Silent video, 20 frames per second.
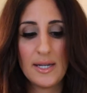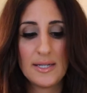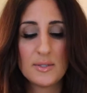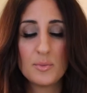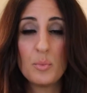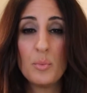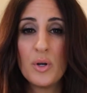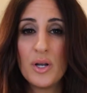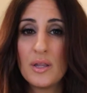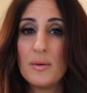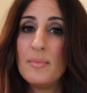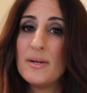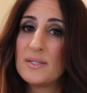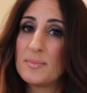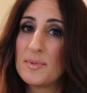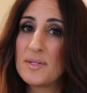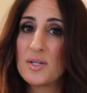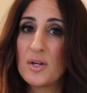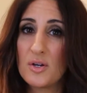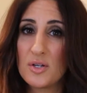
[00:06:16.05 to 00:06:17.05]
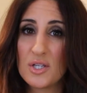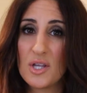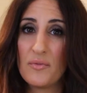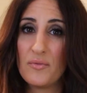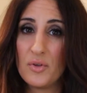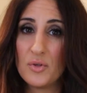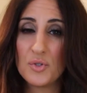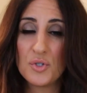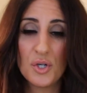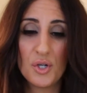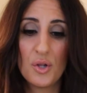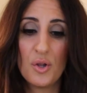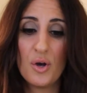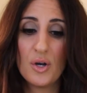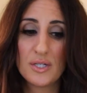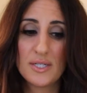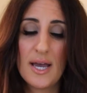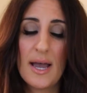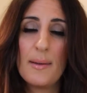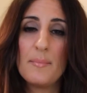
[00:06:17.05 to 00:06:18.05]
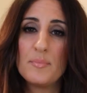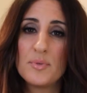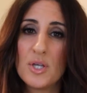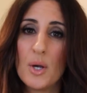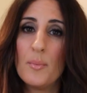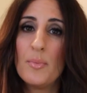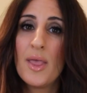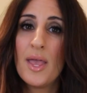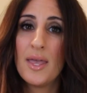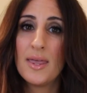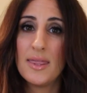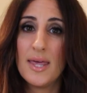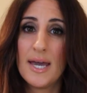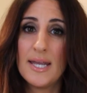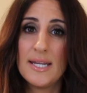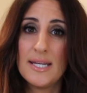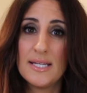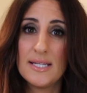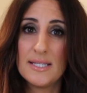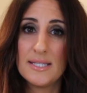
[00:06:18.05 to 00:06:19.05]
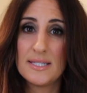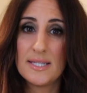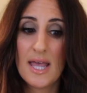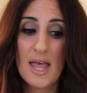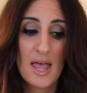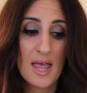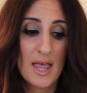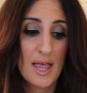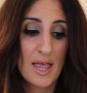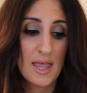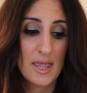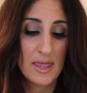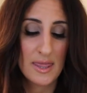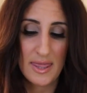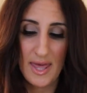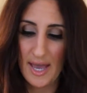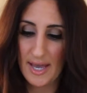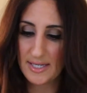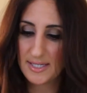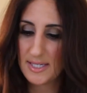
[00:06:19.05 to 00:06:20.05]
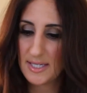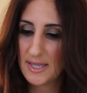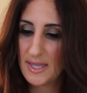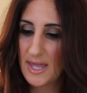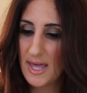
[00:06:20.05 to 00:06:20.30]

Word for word: And it's one of the best mascaras I've used in a long time. So that is that.